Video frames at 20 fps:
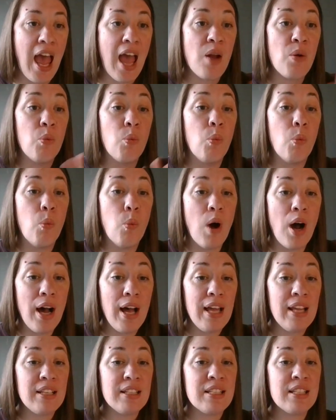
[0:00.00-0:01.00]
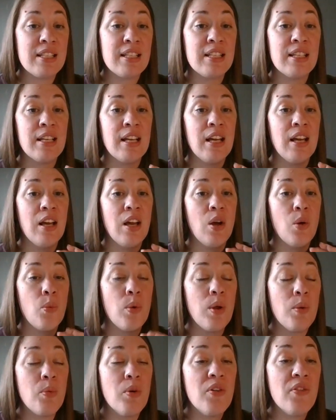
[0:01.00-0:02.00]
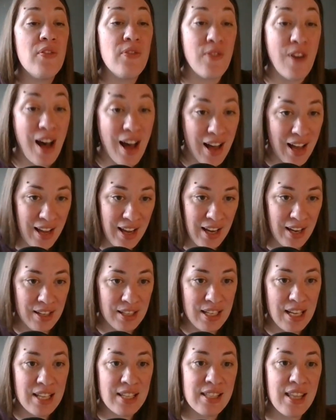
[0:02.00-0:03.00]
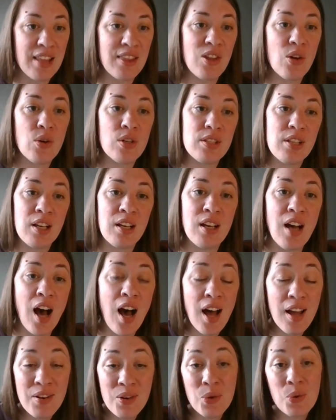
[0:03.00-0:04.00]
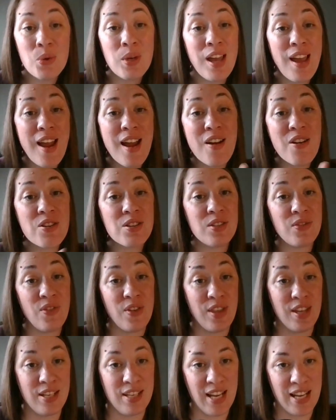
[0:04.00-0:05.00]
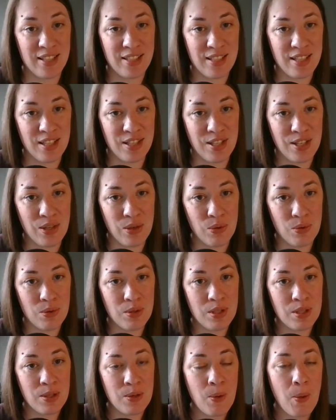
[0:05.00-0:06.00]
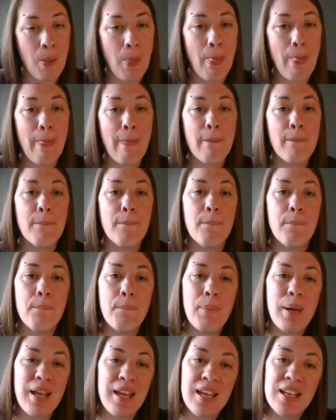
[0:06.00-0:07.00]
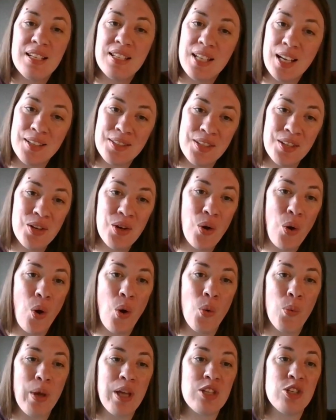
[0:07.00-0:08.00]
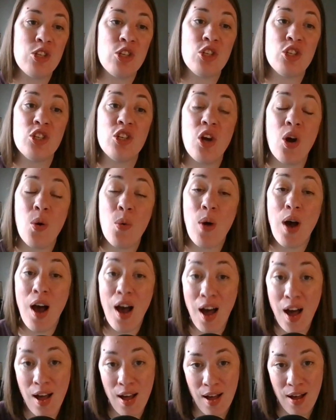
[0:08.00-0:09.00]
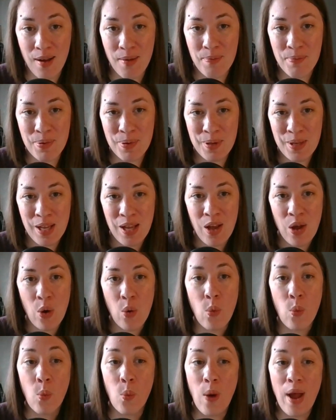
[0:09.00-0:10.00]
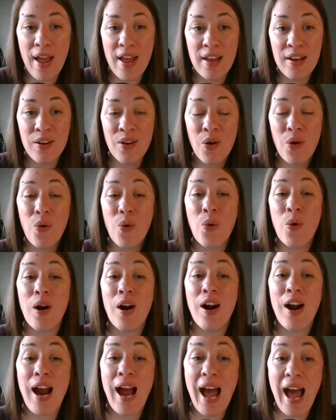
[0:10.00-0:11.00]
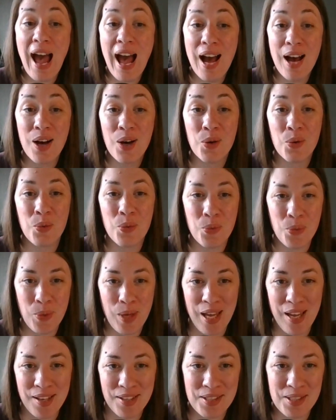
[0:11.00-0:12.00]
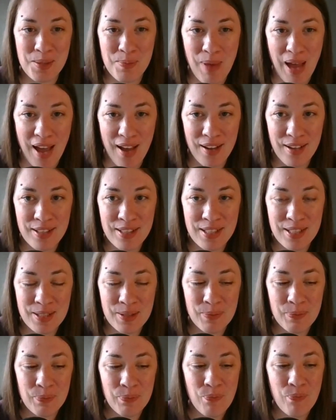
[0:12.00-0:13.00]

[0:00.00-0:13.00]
And what we will find is that there is a God who cares for the destitute, but he doesn't always show up when or how we expect.